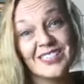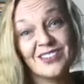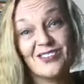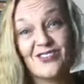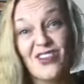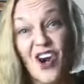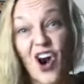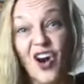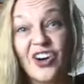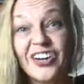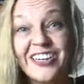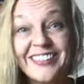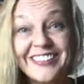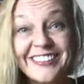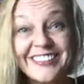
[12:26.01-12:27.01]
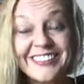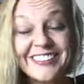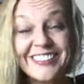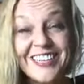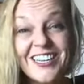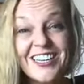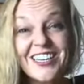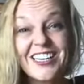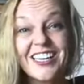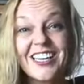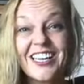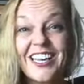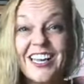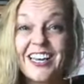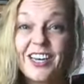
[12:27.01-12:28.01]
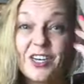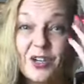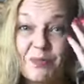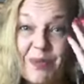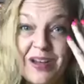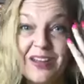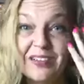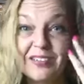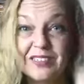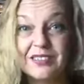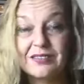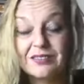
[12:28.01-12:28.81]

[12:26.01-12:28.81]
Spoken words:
in your heart and in your mind.